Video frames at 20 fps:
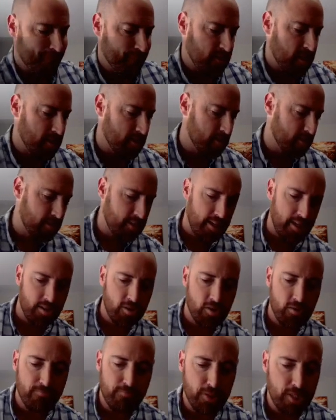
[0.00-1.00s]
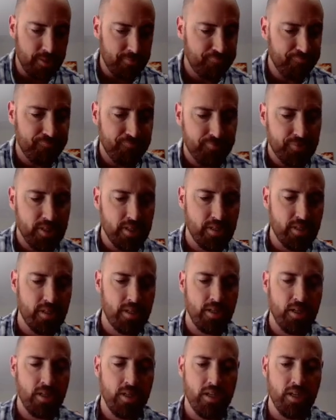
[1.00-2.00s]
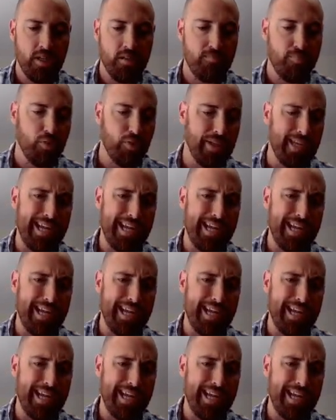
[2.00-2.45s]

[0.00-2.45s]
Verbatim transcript: Not in standard, but you pull